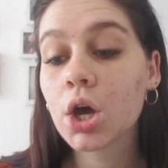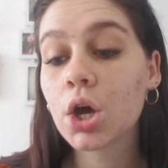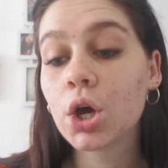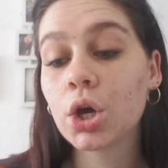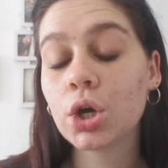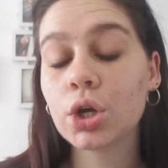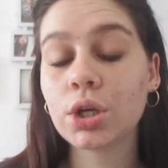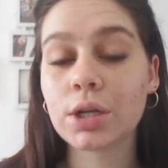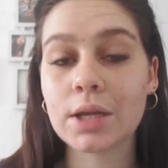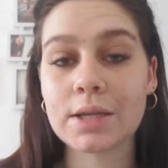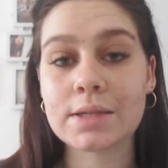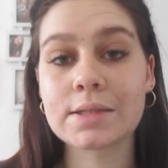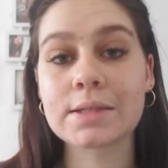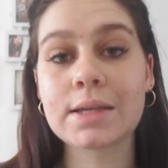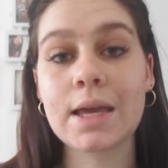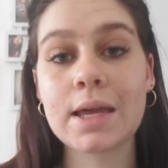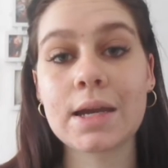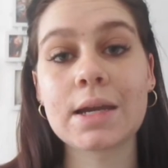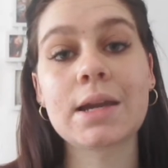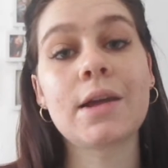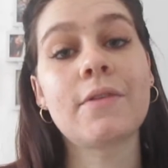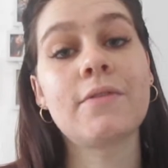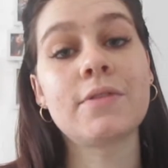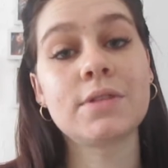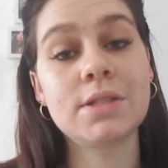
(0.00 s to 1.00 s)
who doesn't get
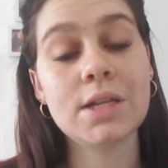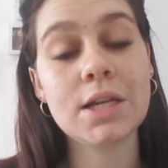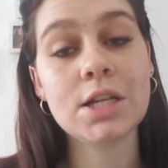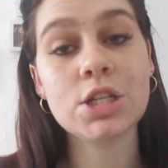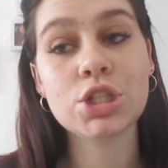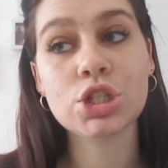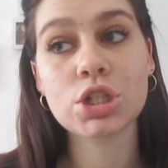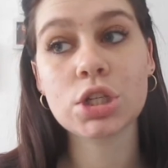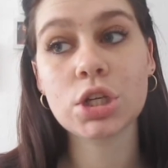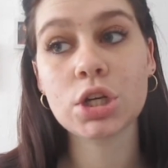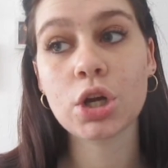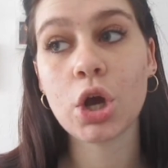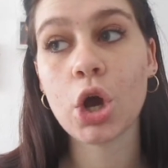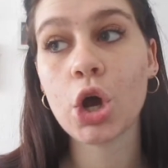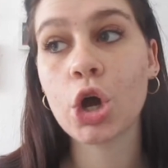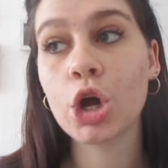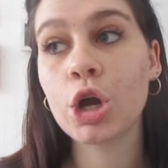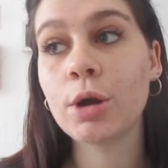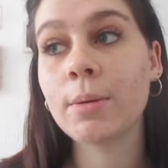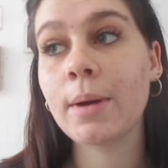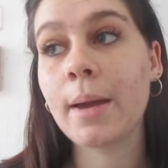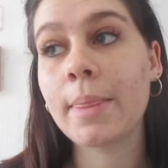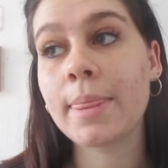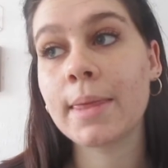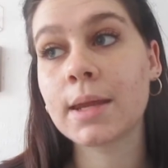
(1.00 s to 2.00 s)
enough attention at
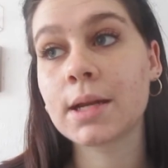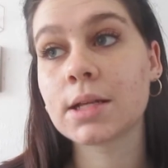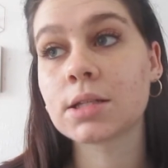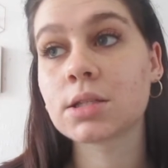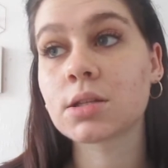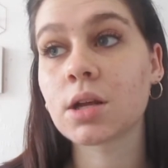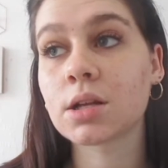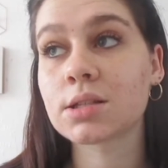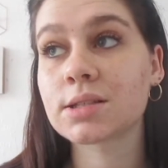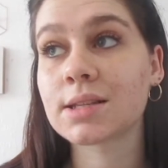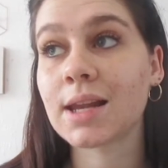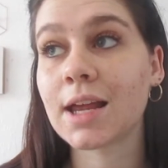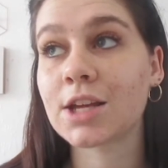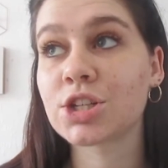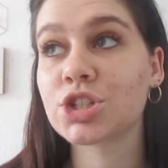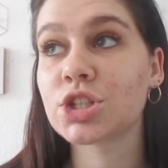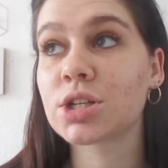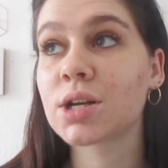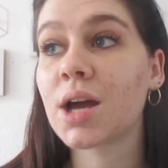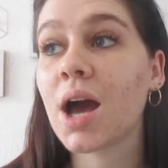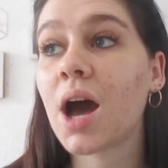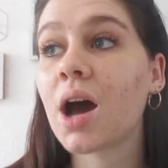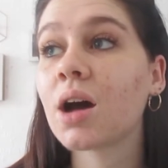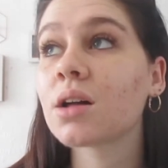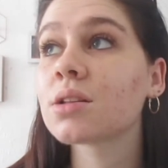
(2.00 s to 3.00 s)
home and then it starts
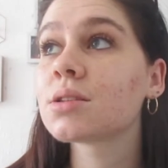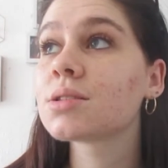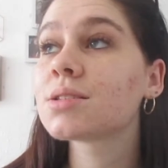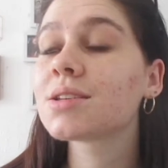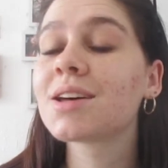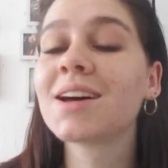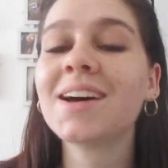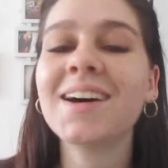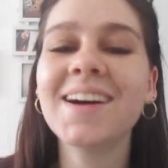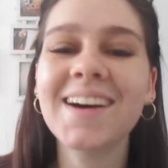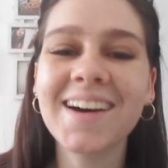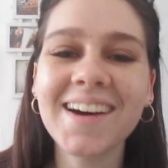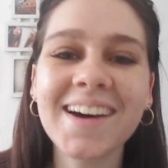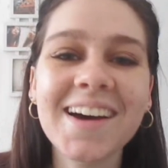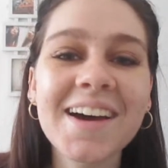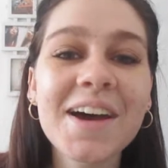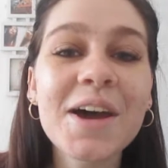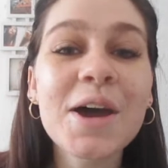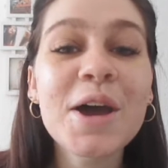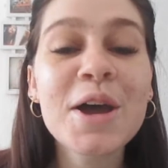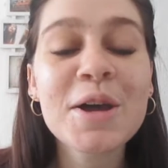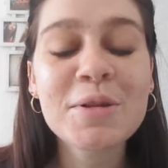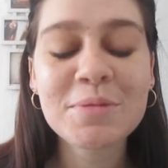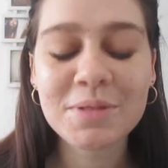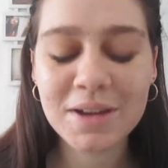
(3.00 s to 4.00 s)
lashing out.
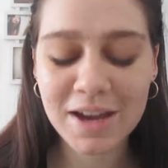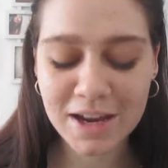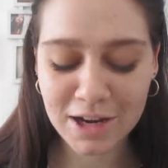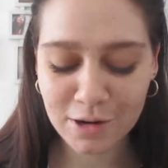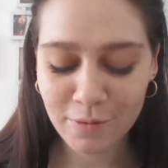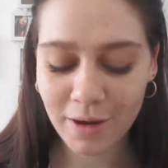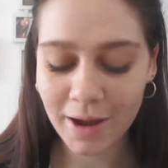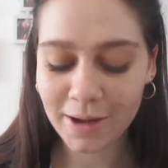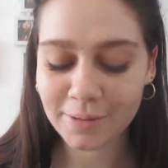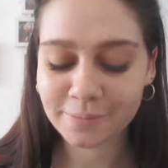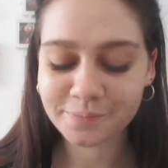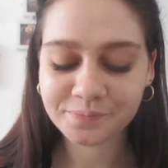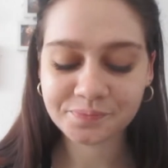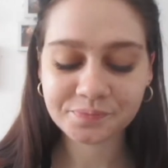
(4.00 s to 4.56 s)
But anyway,